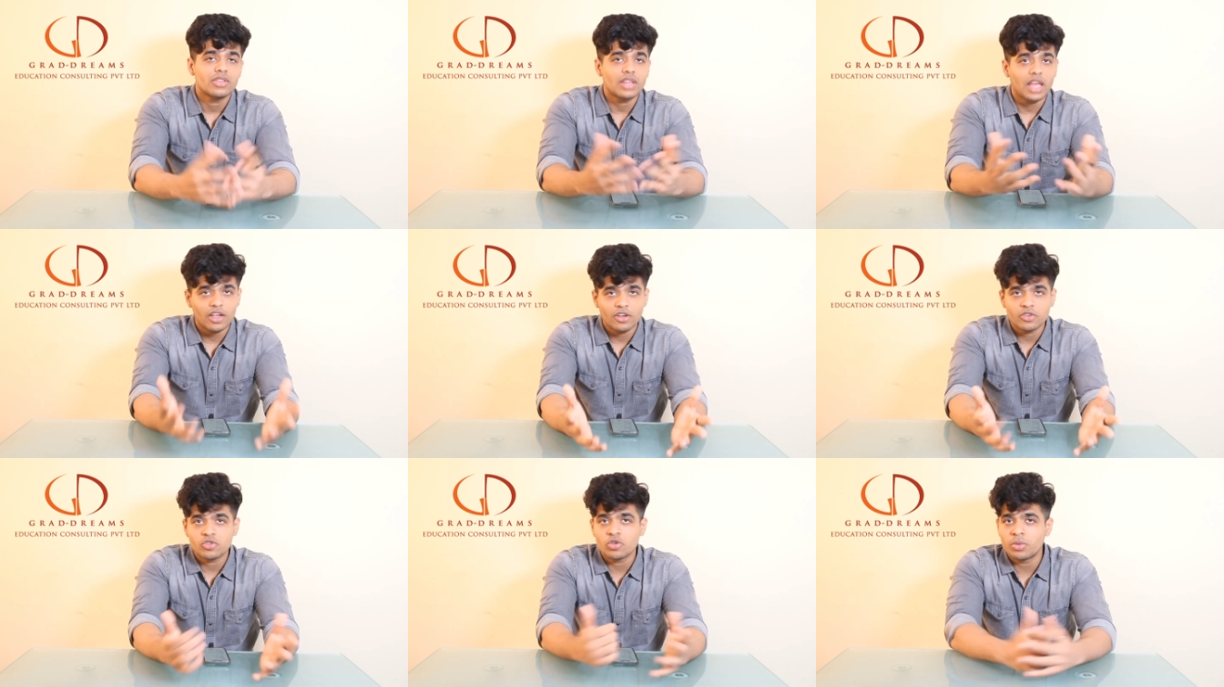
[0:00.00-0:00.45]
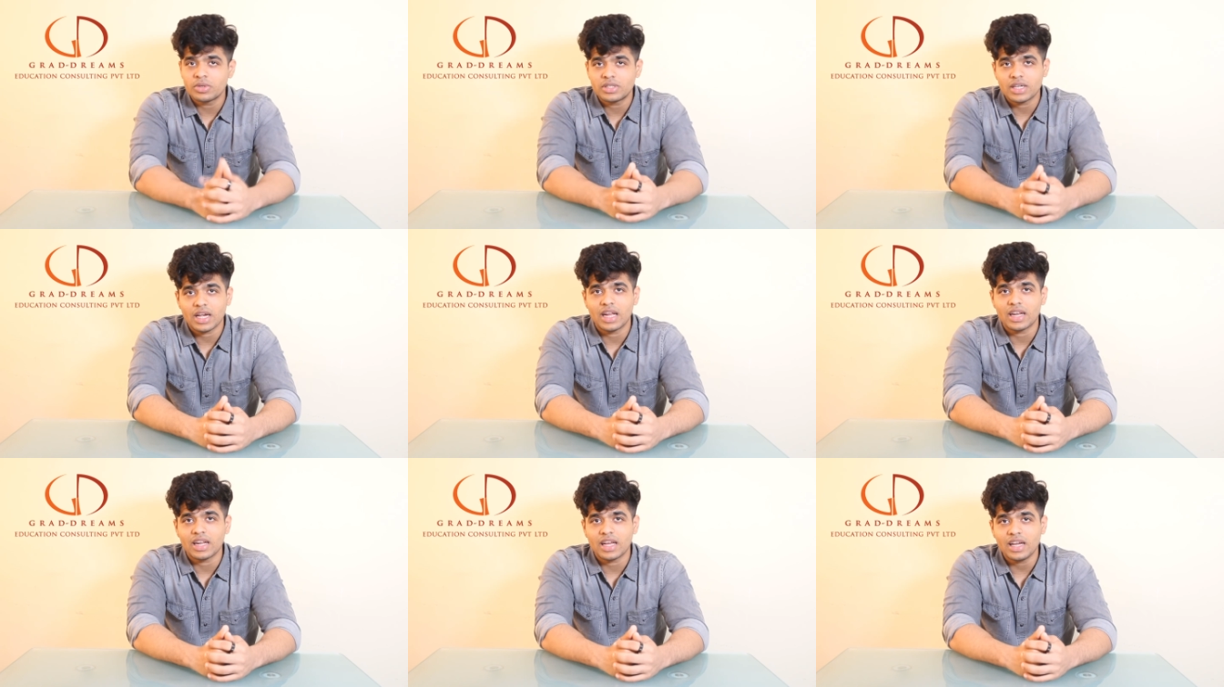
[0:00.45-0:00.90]
Thank you so much
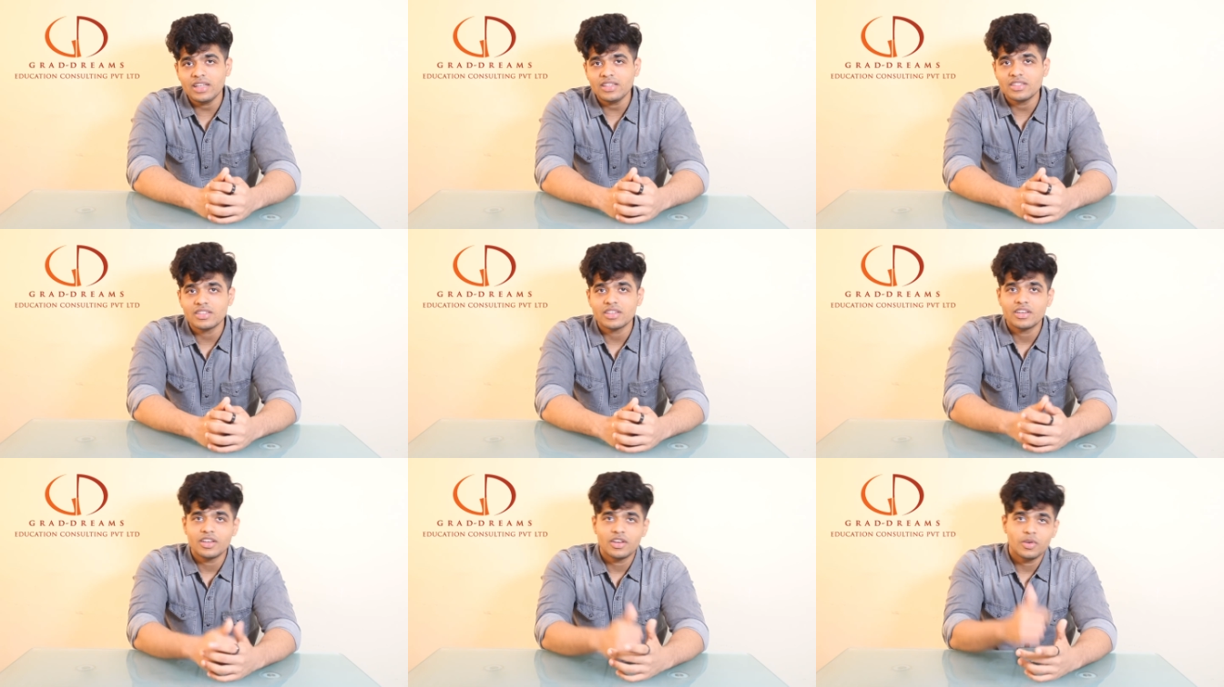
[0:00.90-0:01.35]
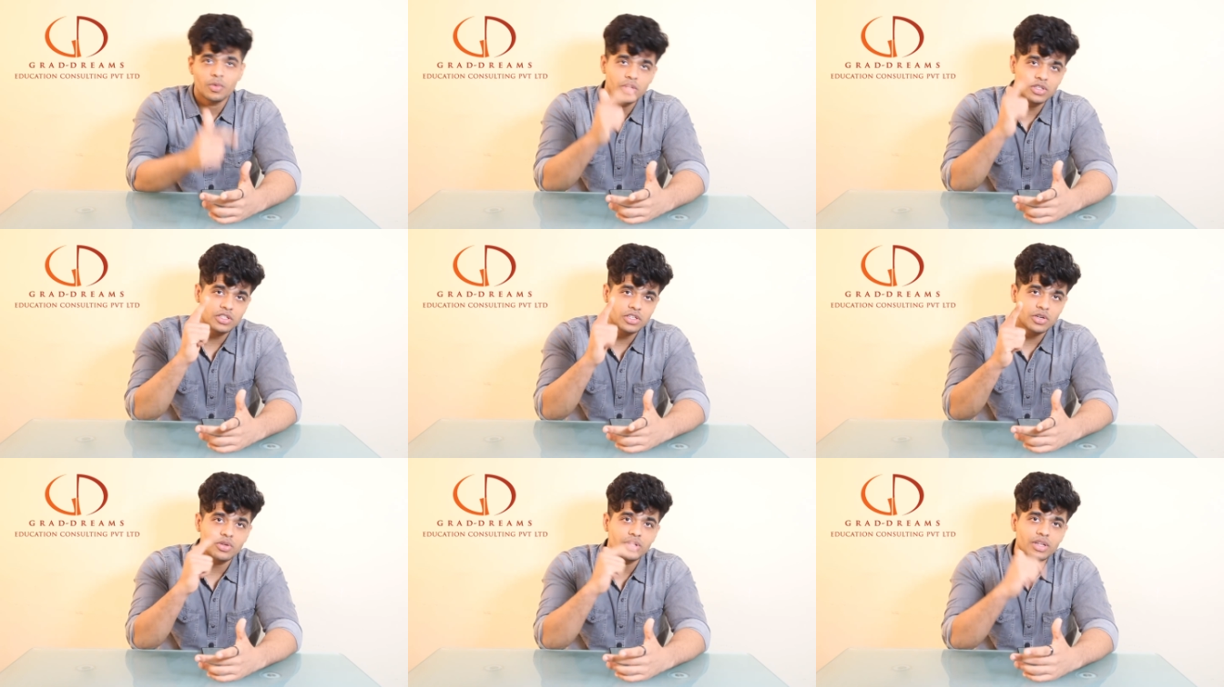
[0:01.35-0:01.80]
again guys.
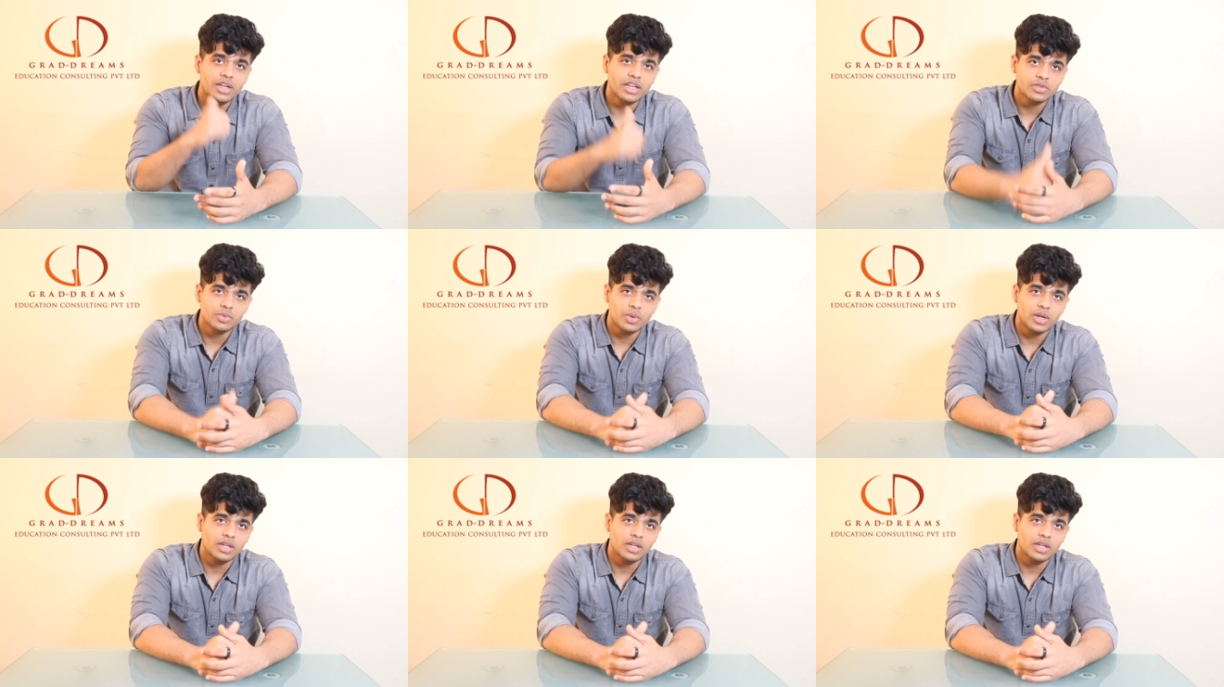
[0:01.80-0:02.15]
We'll see you in the next